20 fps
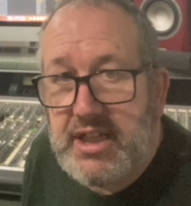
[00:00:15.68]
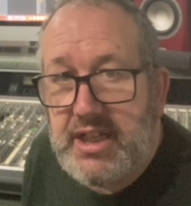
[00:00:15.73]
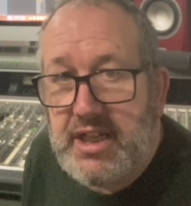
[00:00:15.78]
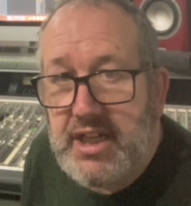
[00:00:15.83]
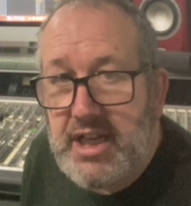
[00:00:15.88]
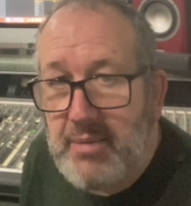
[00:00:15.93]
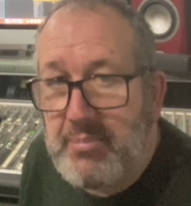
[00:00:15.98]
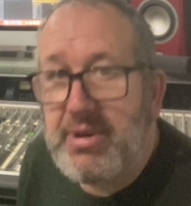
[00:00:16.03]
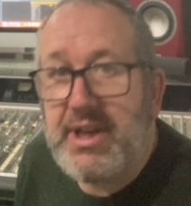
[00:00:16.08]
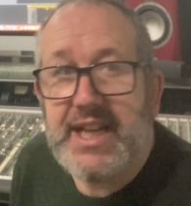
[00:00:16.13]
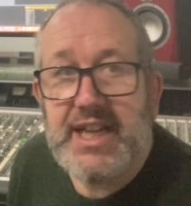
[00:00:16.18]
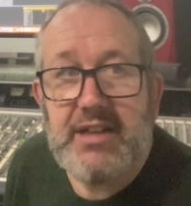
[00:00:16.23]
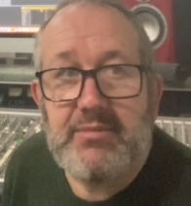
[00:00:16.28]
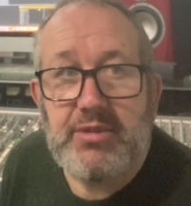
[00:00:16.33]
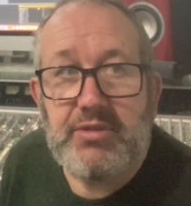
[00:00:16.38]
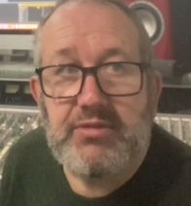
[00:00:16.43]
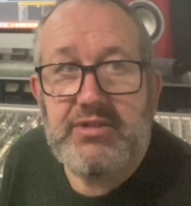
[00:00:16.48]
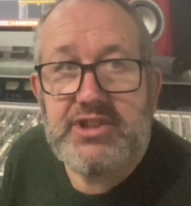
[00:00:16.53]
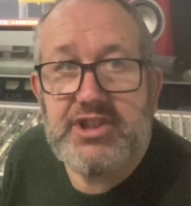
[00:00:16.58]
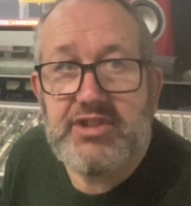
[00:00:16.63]

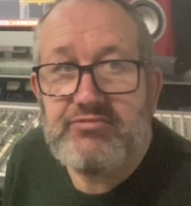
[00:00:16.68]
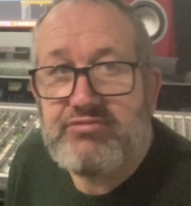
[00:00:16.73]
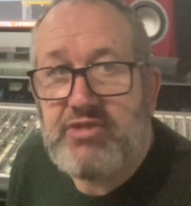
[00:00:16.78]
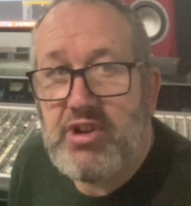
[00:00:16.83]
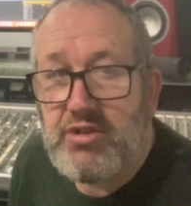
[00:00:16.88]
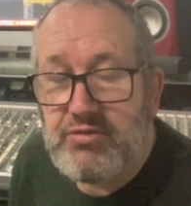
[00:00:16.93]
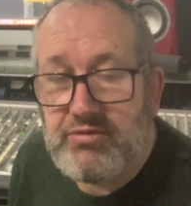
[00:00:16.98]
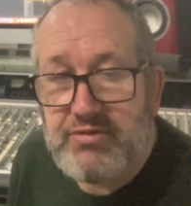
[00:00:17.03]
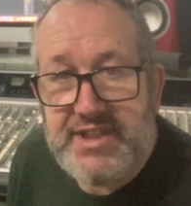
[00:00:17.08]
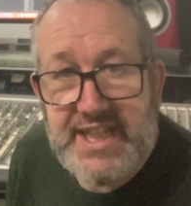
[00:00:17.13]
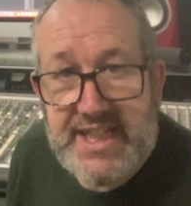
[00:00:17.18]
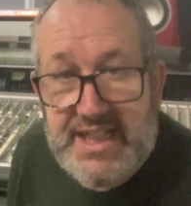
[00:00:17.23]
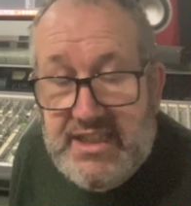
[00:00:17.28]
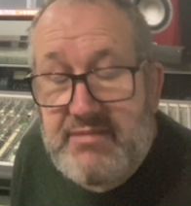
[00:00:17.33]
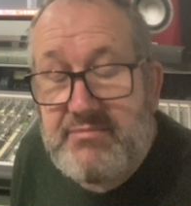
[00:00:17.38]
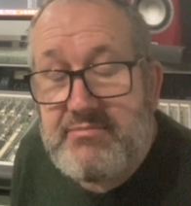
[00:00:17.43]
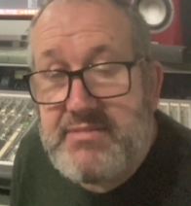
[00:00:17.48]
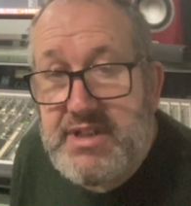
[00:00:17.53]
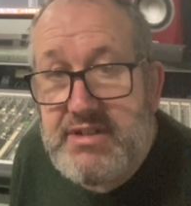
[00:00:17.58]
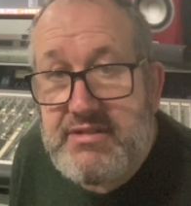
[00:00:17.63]
applicable to roles in the
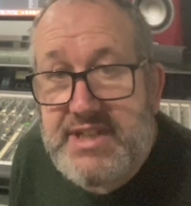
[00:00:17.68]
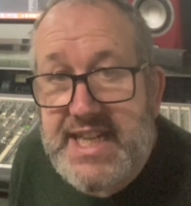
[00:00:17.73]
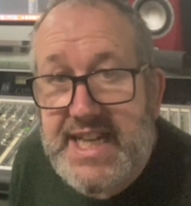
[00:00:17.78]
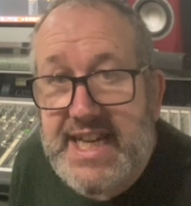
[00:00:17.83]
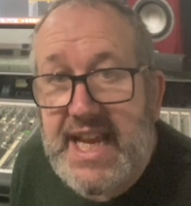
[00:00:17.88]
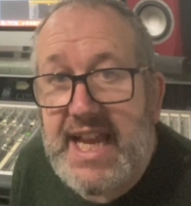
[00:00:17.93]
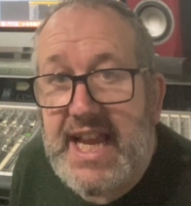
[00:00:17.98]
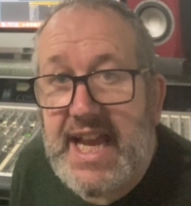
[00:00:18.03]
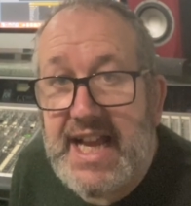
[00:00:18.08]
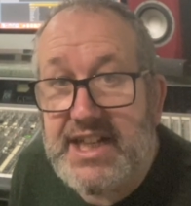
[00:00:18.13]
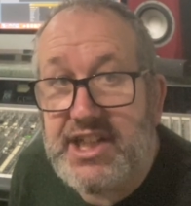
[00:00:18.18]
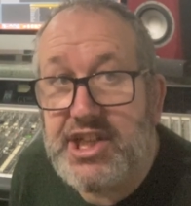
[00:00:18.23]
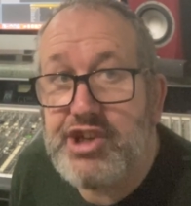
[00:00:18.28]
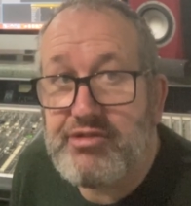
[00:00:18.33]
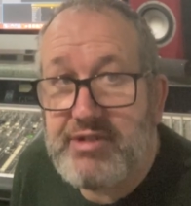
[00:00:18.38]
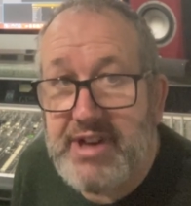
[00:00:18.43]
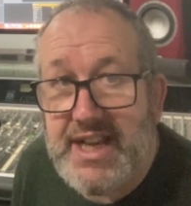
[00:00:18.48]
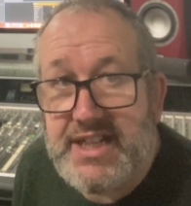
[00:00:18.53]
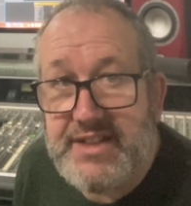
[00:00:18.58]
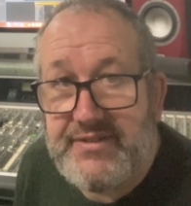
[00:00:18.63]
music and
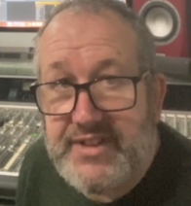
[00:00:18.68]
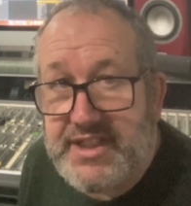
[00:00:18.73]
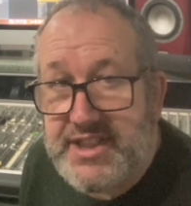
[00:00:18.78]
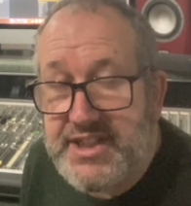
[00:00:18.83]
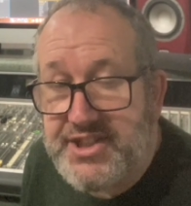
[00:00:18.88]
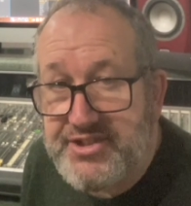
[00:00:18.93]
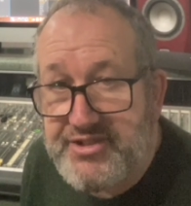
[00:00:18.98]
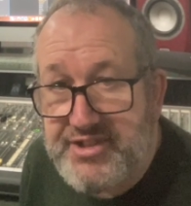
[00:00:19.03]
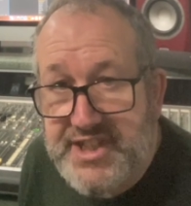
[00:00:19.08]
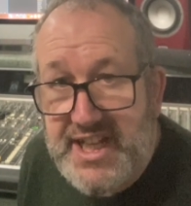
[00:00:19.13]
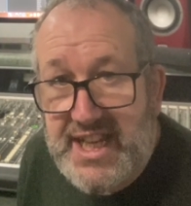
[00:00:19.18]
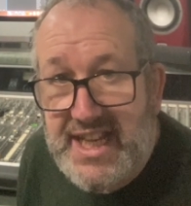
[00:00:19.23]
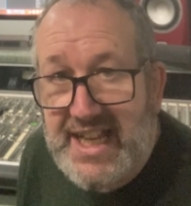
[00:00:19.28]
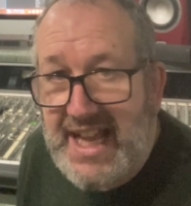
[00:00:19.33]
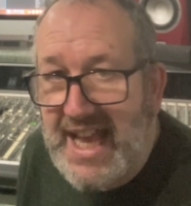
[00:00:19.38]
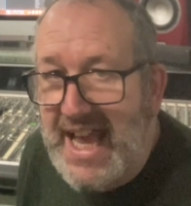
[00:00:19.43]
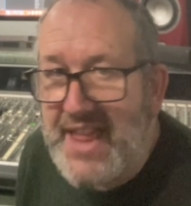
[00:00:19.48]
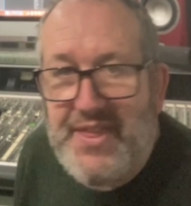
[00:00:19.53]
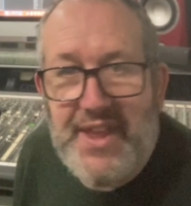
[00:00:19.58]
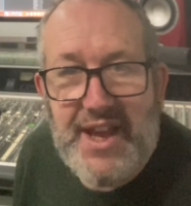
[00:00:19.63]
creative industries,
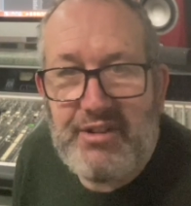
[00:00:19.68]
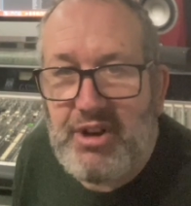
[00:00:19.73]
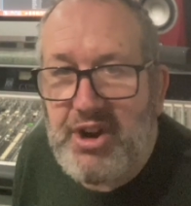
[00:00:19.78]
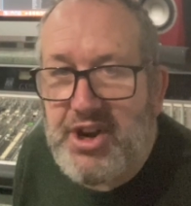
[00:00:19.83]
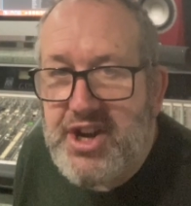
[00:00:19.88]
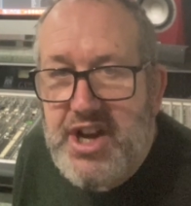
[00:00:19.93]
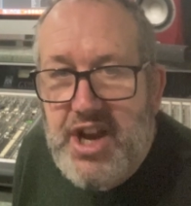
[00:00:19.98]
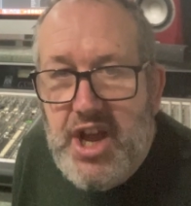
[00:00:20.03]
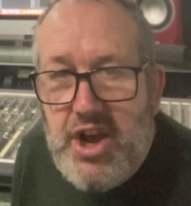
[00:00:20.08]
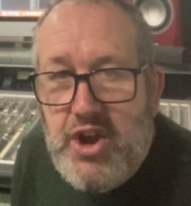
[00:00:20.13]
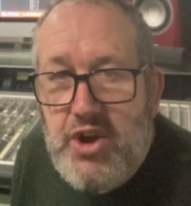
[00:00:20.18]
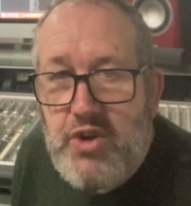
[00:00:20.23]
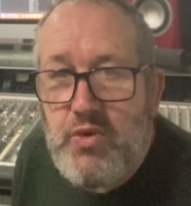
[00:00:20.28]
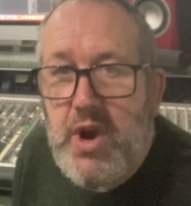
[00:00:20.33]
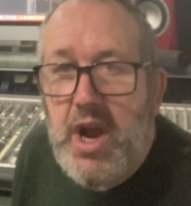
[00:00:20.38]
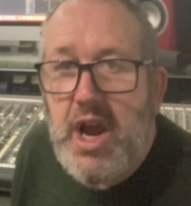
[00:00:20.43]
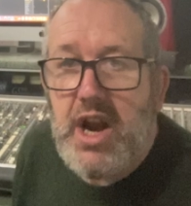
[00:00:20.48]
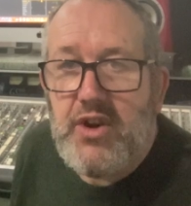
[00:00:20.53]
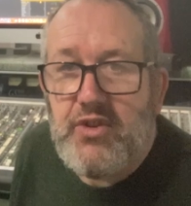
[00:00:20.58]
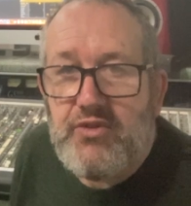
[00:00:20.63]
and there are no
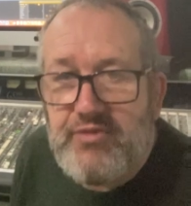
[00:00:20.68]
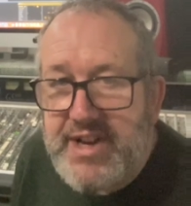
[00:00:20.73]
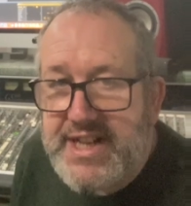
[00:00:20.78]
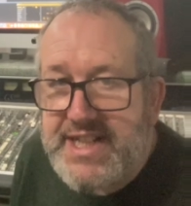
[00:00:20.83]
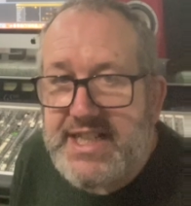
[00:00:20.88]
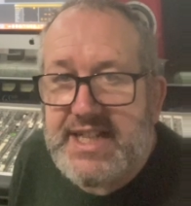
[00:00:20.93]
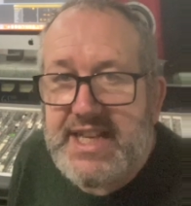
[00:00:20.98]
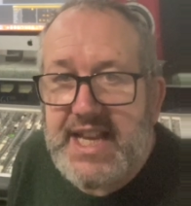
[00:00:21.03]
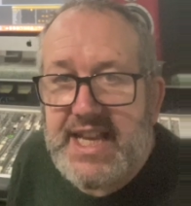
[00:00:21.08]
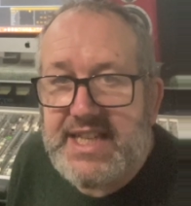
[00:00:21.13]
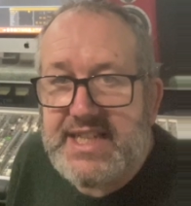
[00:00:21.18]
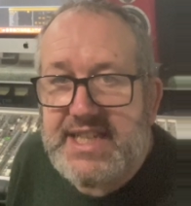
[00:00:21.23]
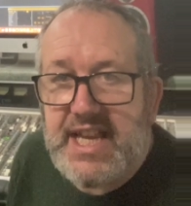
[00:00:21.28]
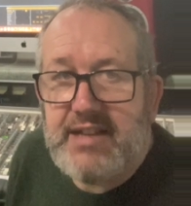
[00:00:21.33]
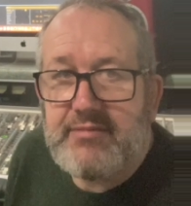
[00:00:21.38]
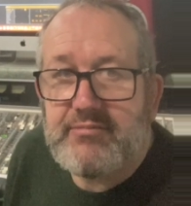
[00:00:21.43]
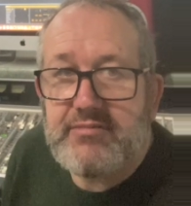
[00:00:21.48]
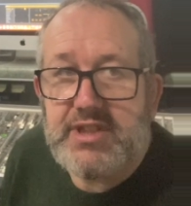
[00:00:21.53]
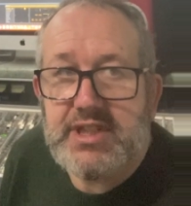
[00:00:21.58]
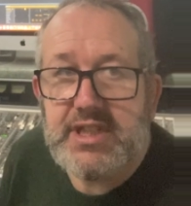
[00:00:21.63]
written
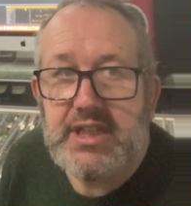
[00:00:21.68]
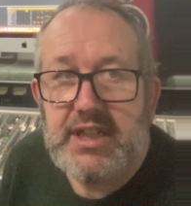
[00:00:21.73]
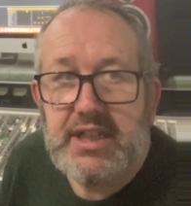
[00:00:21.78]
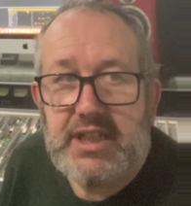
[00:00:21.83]
exams.